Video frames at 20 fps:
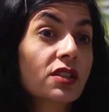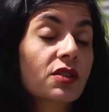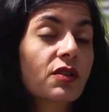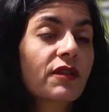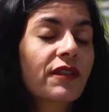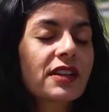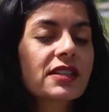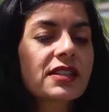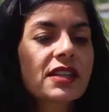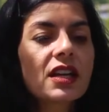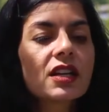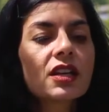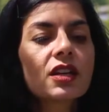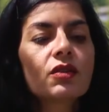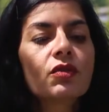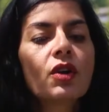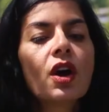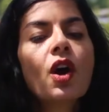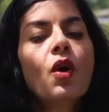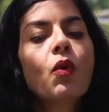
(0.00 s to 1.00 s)
So if I say to
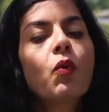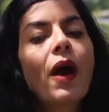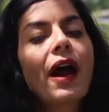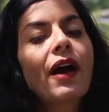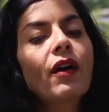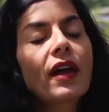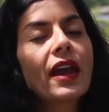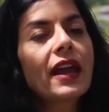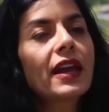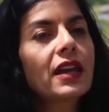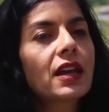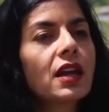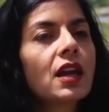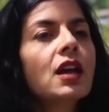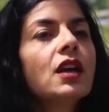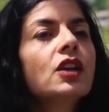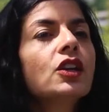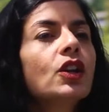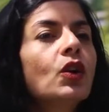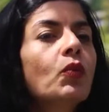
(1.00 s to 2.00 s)
you, wow, hey,
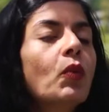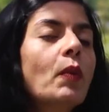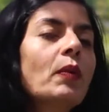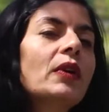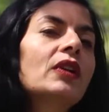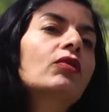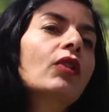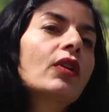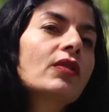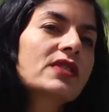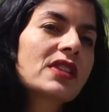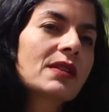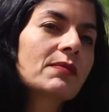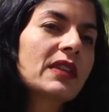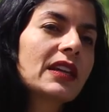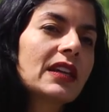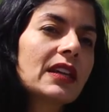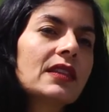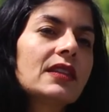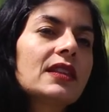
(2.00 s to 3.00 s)
you know, when we grow
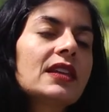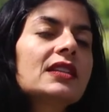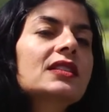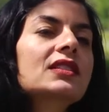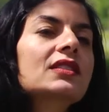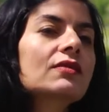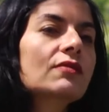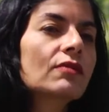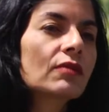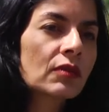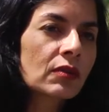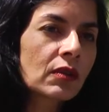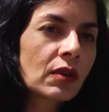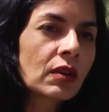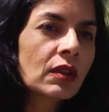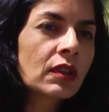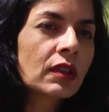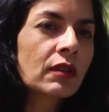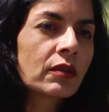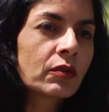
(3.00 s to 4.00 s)
something in this
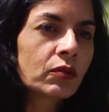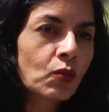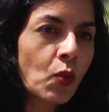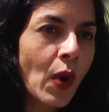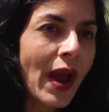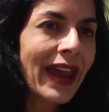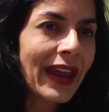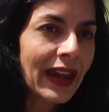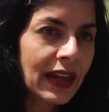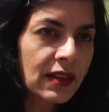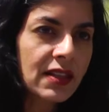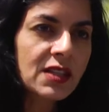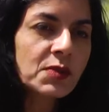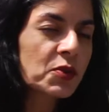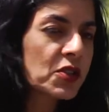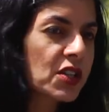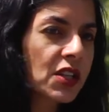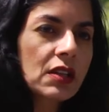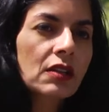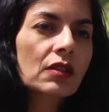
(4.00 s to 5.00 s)
way, this
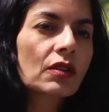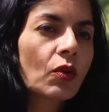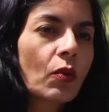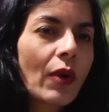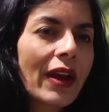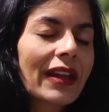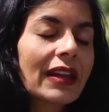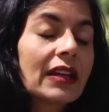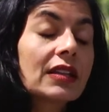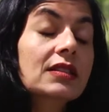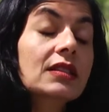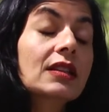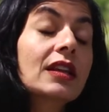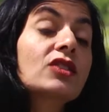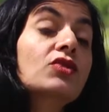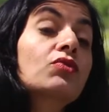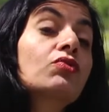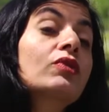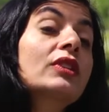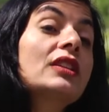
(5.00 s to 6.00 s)
particular way, it's
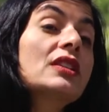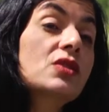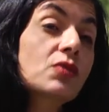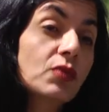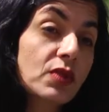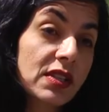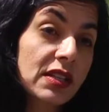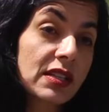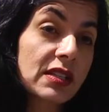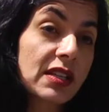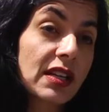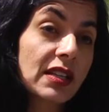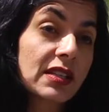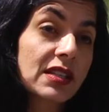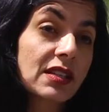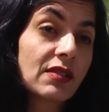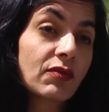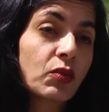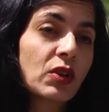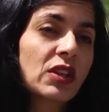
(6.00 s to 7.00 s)
less resource
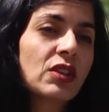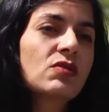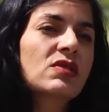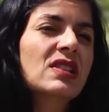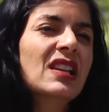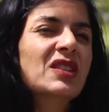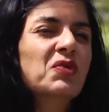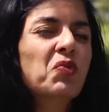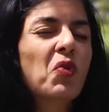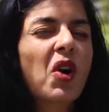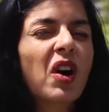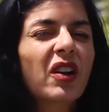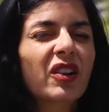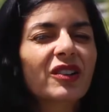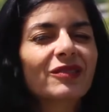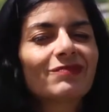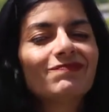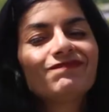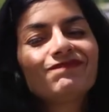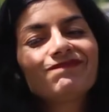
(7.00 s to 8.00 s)
intensive. We use less
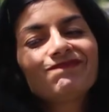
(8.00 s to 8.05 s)
water.